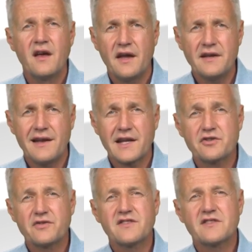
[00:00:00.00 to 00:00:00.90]
and
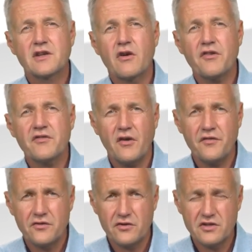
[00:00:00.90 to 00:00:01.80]
electricity costs of
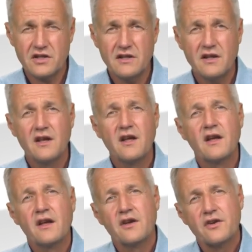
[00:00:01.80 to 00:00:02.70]

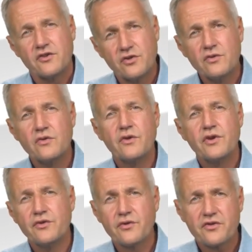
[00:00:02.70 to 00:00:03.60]
32
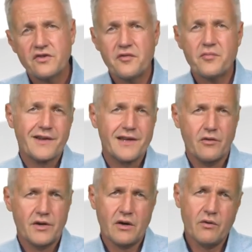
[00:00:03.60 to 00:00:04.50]
euro-cents per
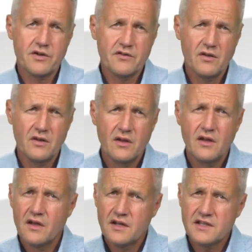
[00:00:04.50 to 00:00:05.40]
kilowatt hours.
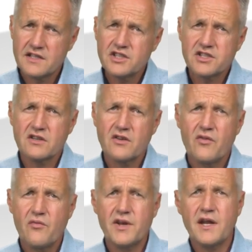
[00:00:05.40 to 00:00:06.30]
In addition,
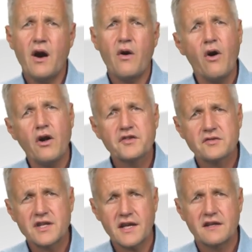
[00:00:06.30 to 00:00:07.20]
we now also
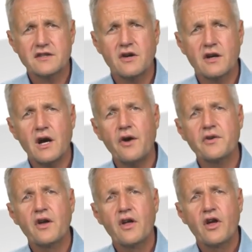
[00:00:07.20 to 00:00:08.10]
take into
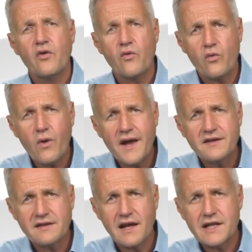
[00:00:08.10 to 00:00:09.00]
account
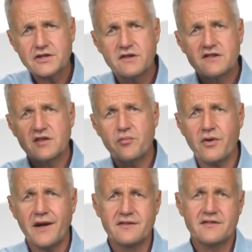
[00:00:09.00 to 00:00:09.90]
rising electricity
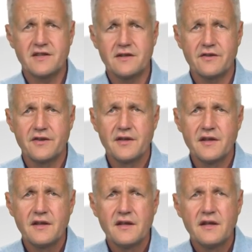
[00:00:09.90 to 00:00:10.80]
prices here.
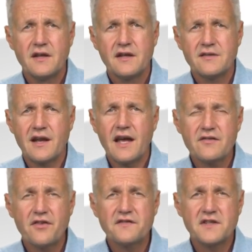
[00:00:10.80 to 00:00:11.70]
In the
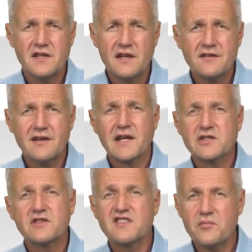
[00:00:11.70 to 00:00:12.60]
last 15 years,
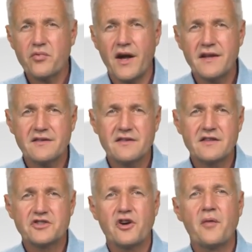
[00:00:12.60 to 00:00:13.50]
electricity prices
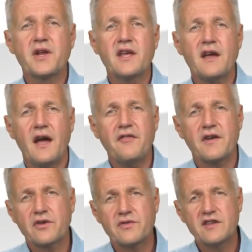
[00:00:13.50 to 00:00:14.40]
in Germany have
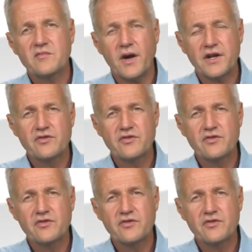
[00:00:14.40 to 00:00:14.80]
increased by